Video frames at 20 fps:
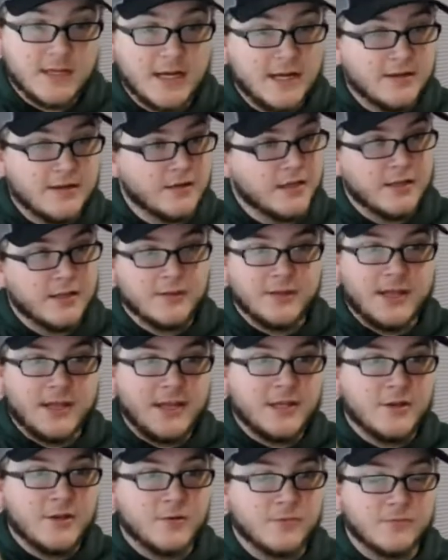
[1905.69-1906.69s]
And
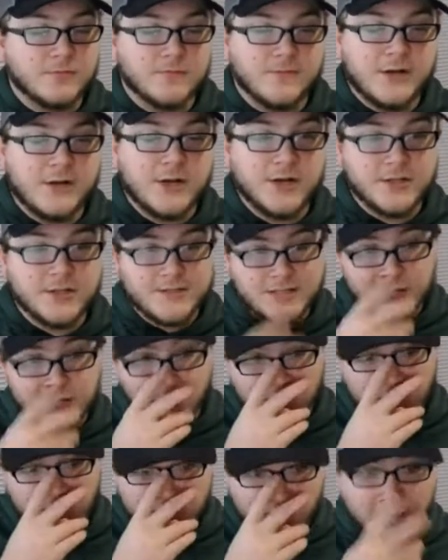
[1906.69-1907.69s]
thank you. Very good
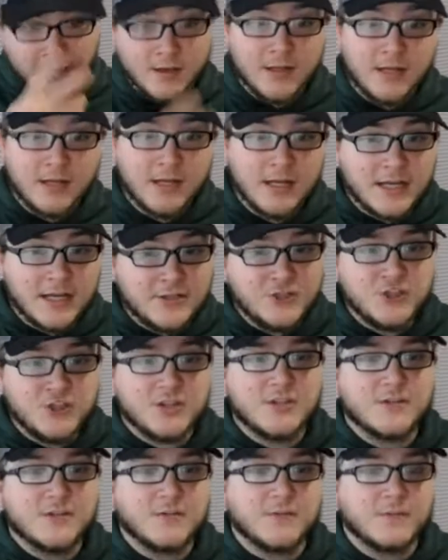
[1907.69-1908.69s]
summary, Ian. It's
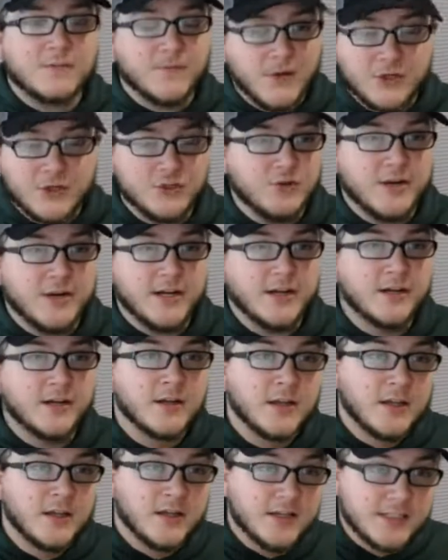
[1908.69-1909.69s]
just frustrating
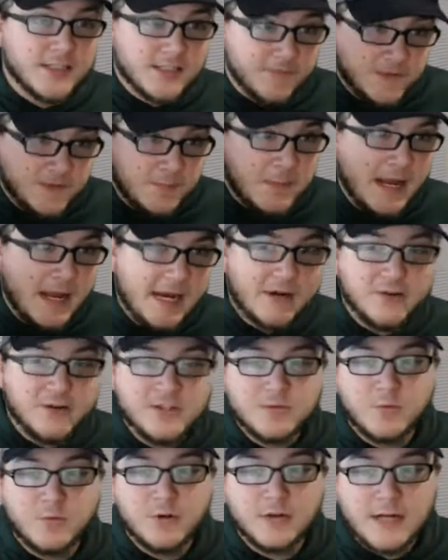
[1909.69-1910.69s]
because if the
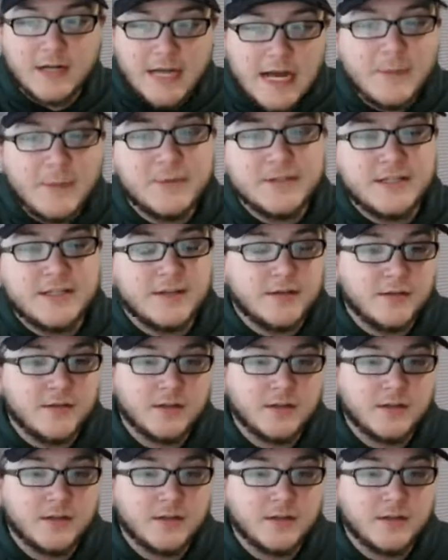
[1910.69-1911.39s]
Packers were competent,